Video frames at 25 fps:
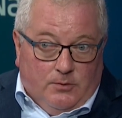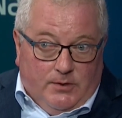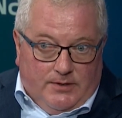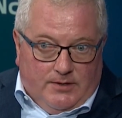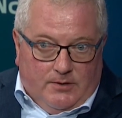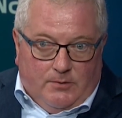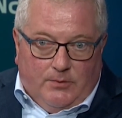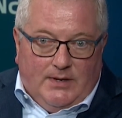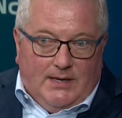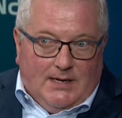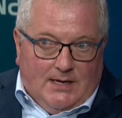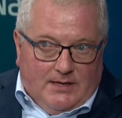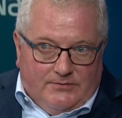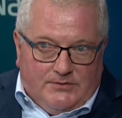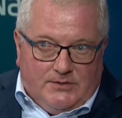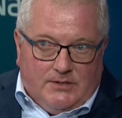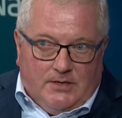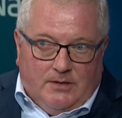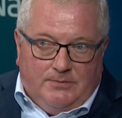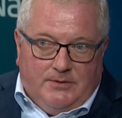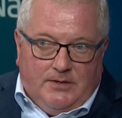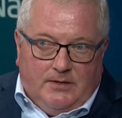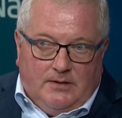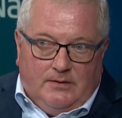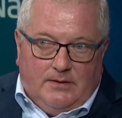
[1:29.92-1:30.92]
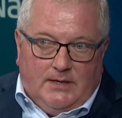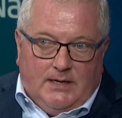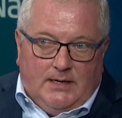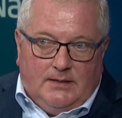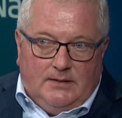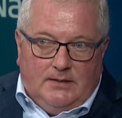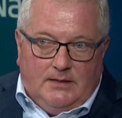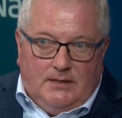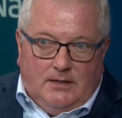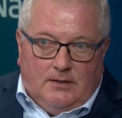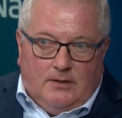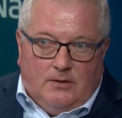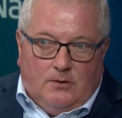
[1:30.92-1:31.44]
We think we have something
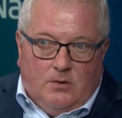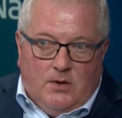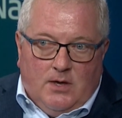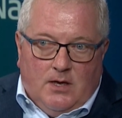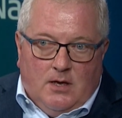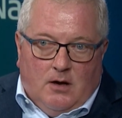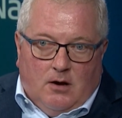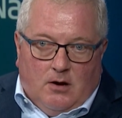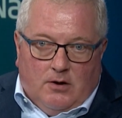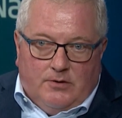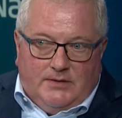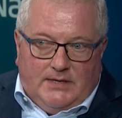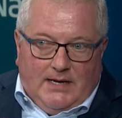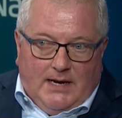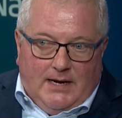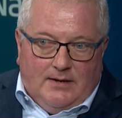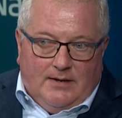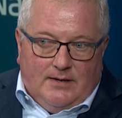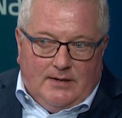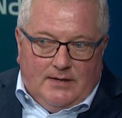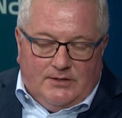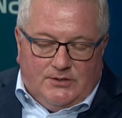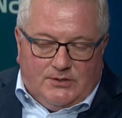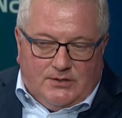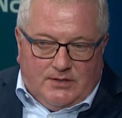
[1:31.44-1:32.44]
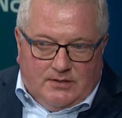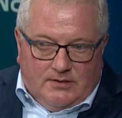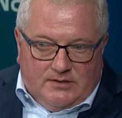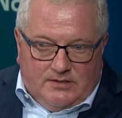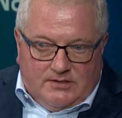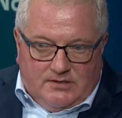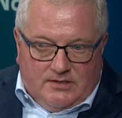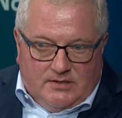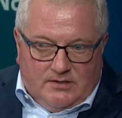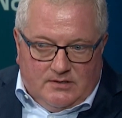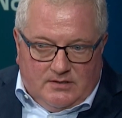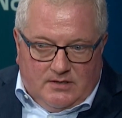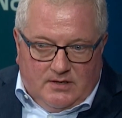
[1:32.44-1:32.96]
that, you know, our data is
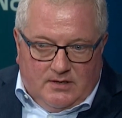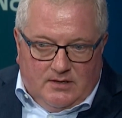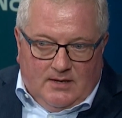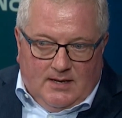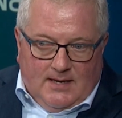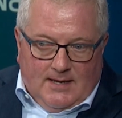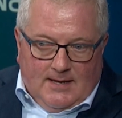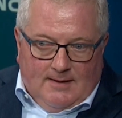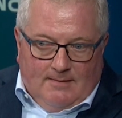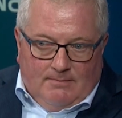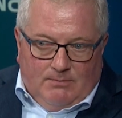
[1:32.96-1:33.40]
consistent